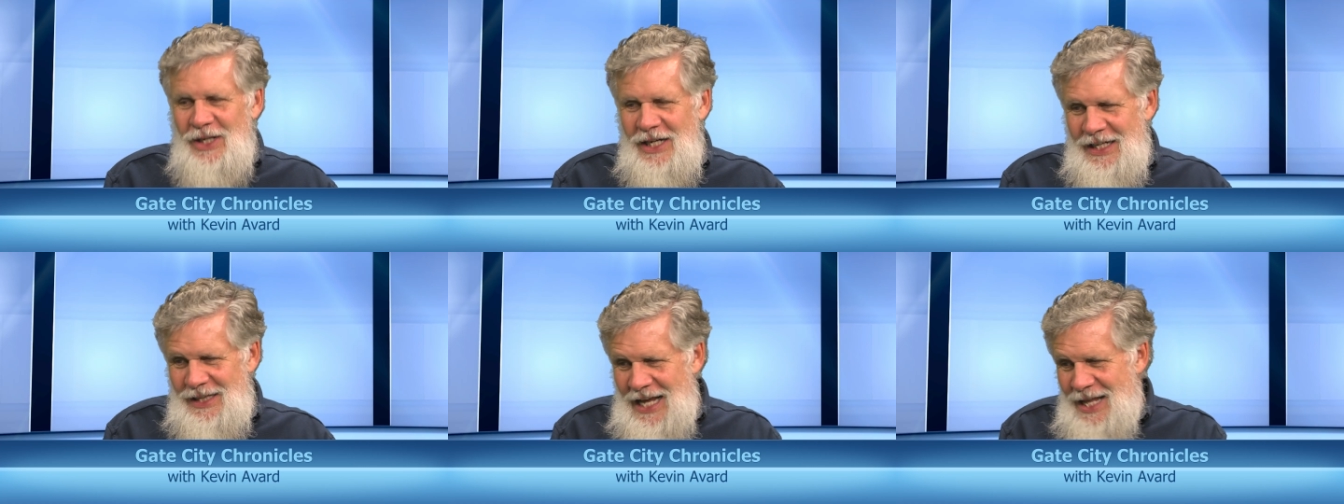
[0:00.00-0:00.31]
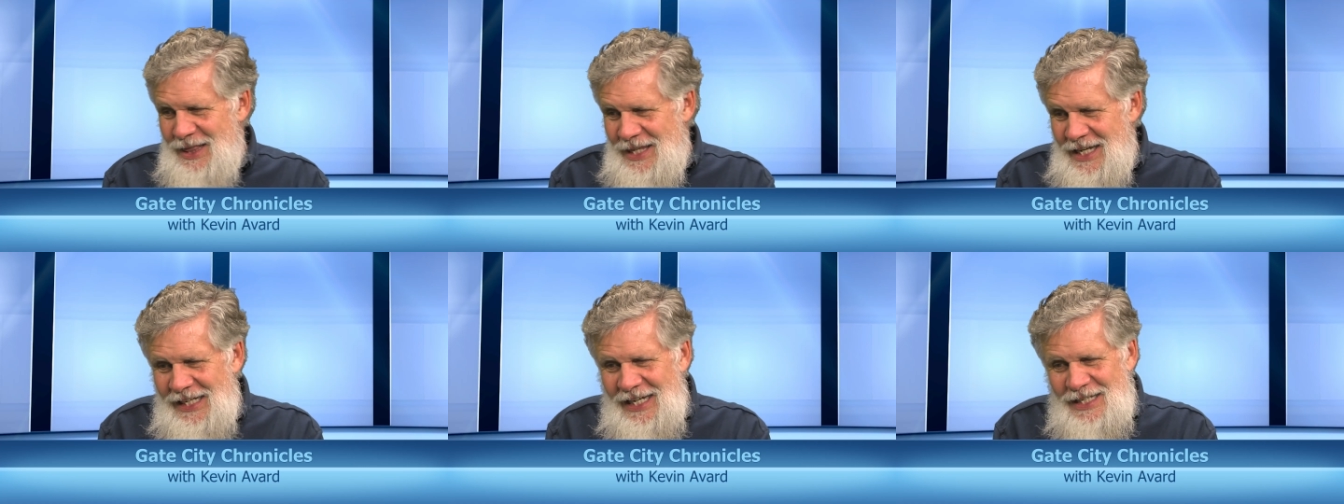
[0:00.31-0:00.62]
look at
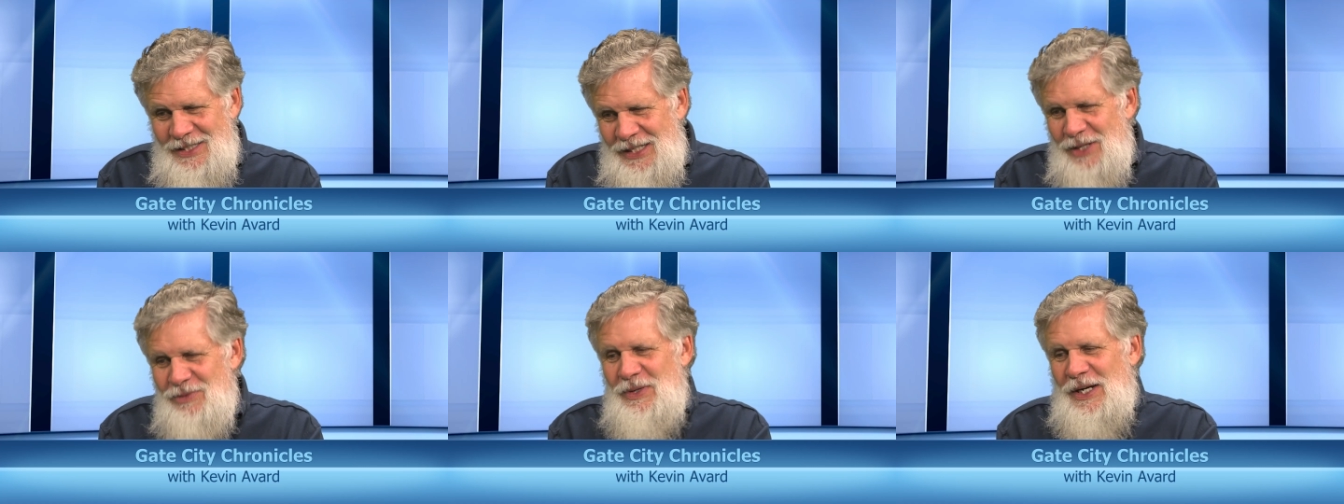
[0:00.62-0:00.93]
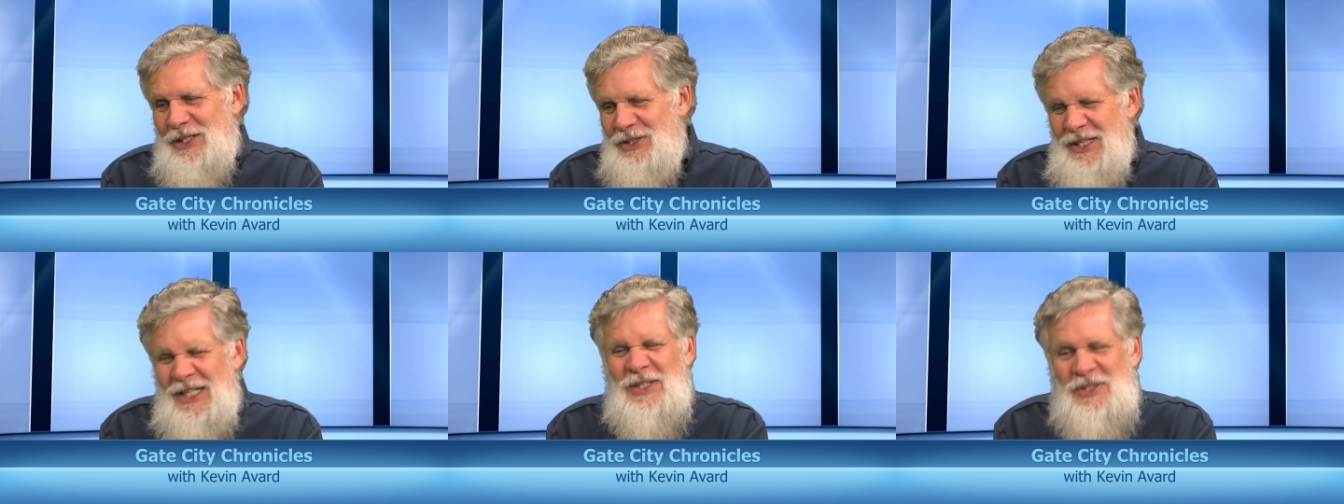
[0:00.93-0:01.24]
that thing, I'd say,
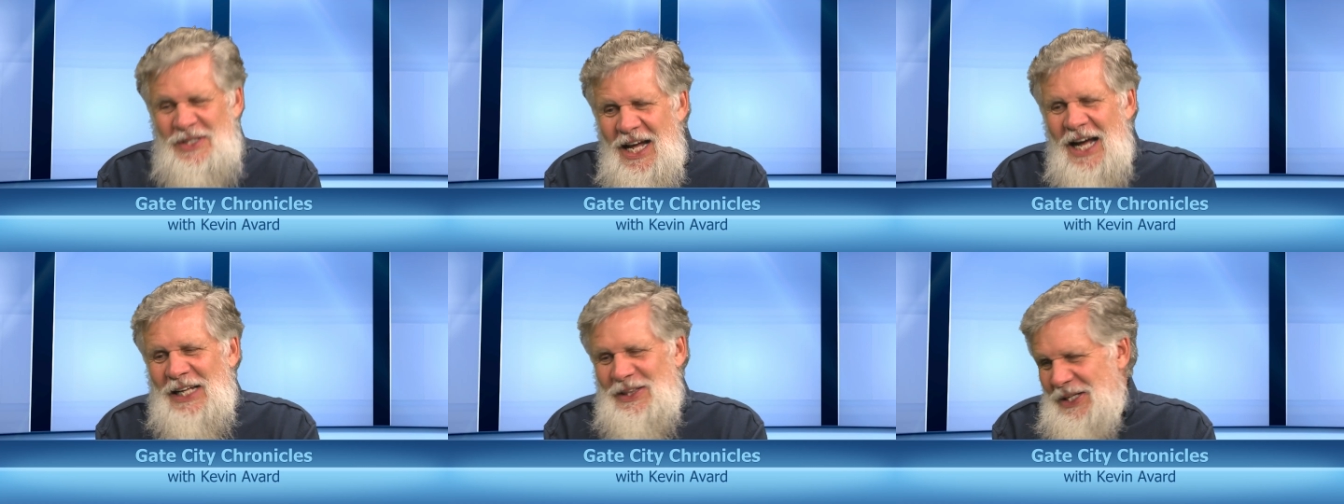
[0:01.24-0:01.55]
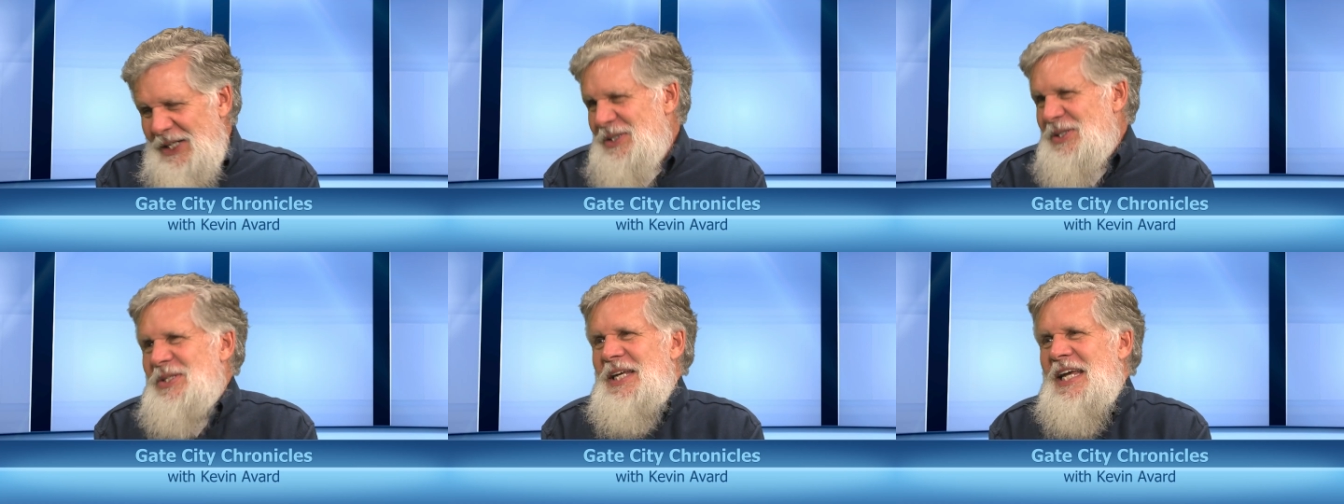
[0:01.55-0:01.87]
Rich, it's
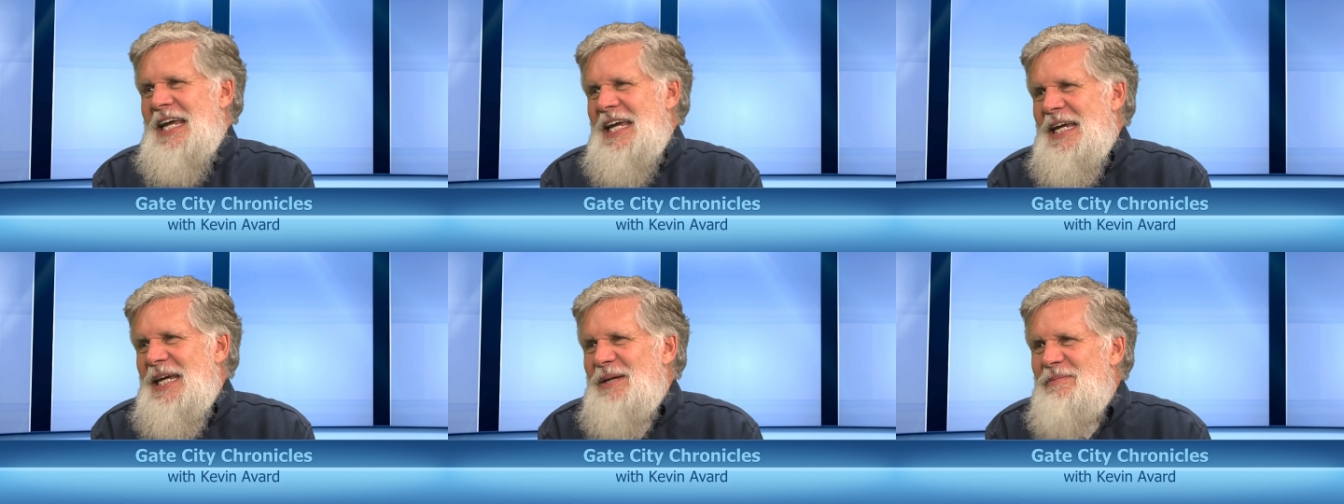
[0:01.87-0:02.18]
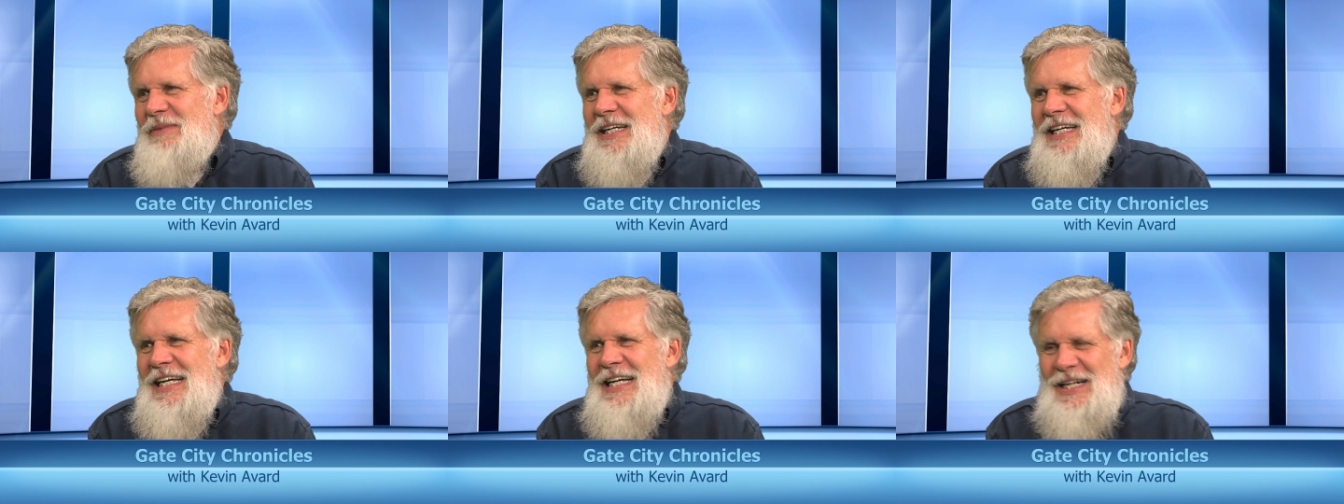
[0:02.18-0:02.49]
not the
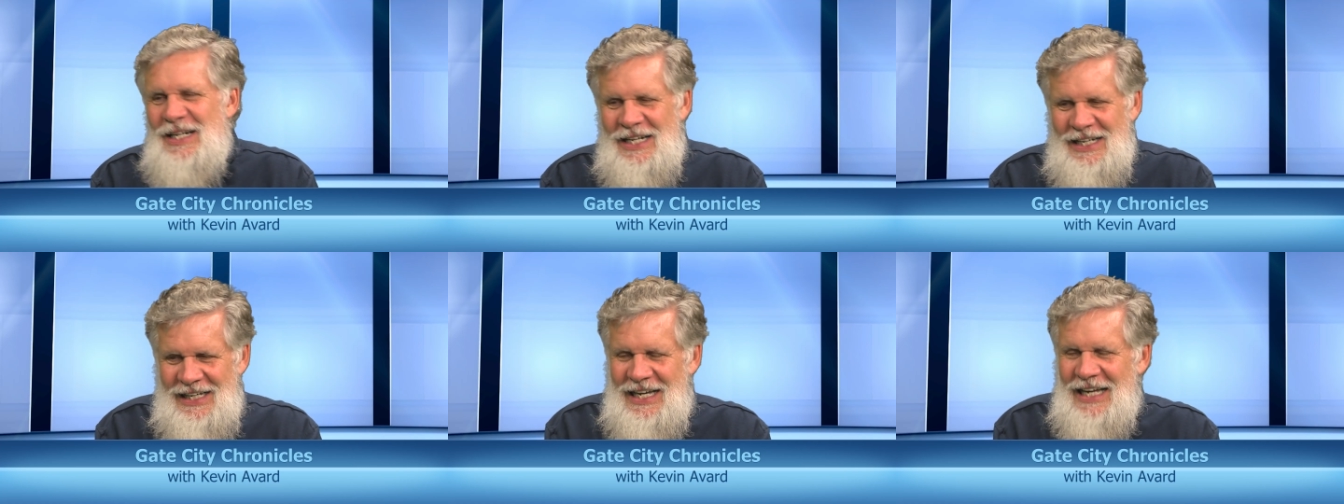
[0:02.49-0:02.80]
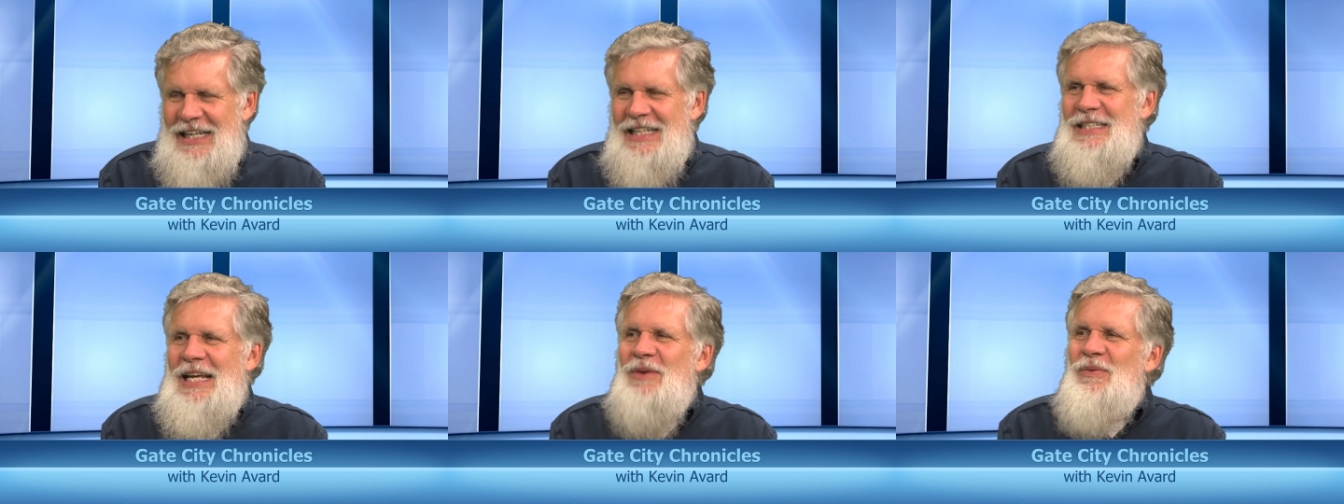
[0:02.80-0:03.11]
same.
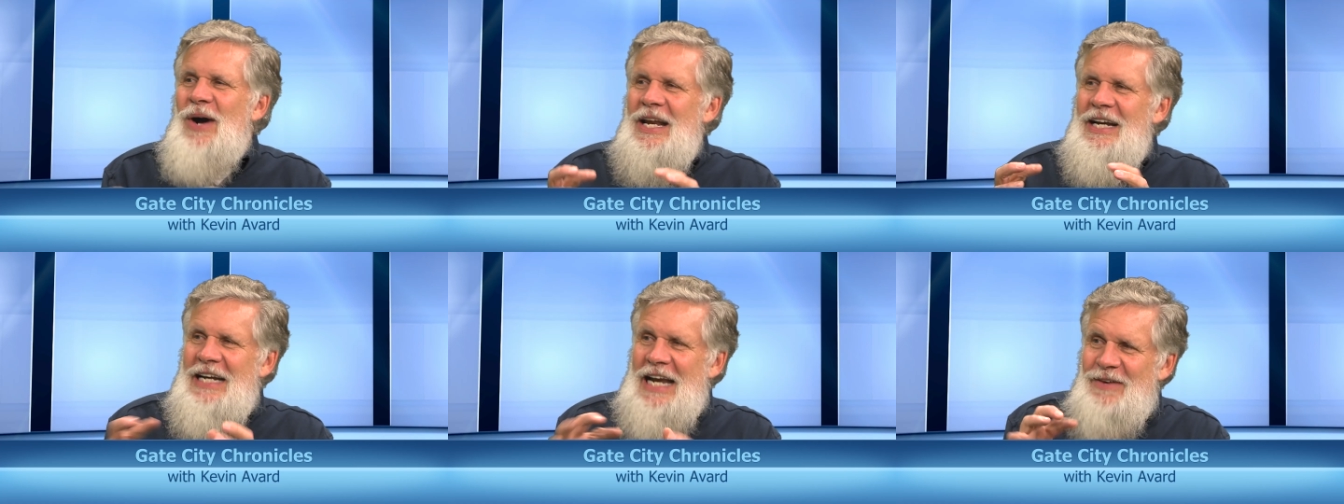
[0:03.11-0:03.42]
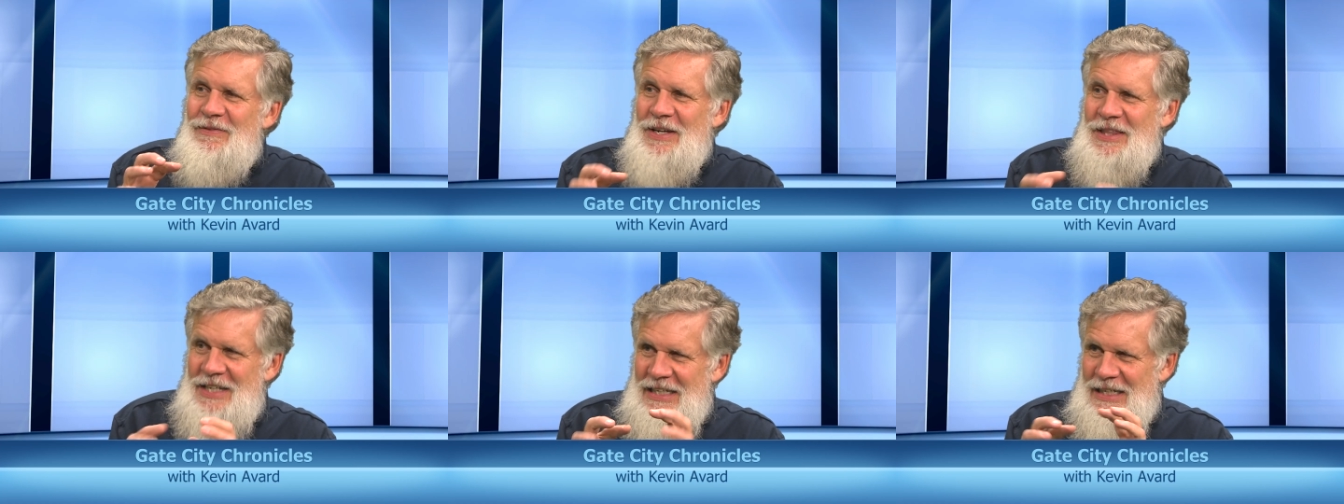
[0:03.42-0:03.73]
Because I wanted
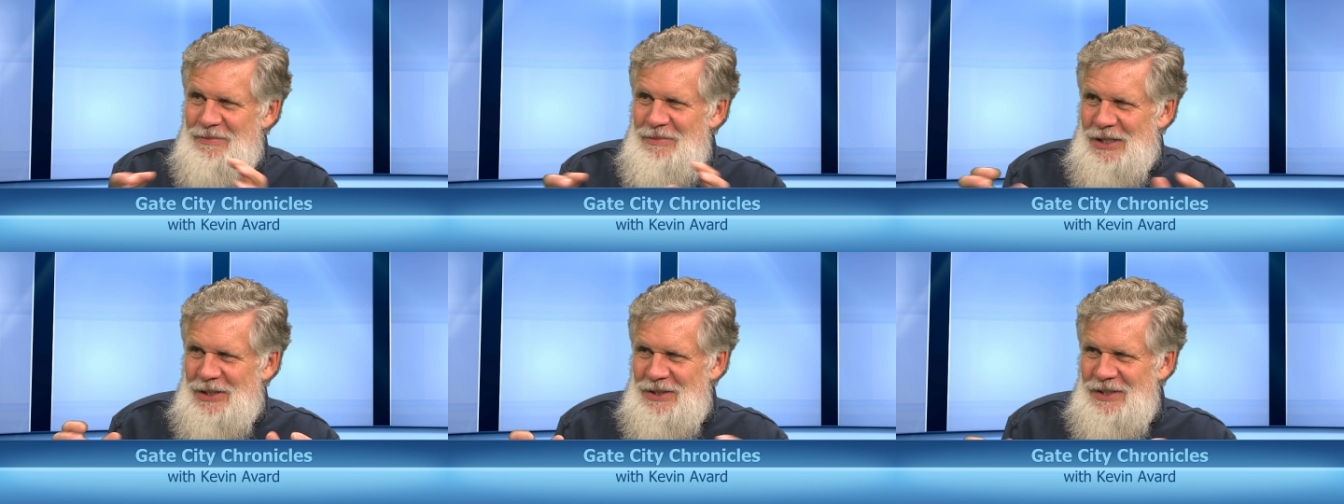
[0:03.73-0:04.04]
everything to be,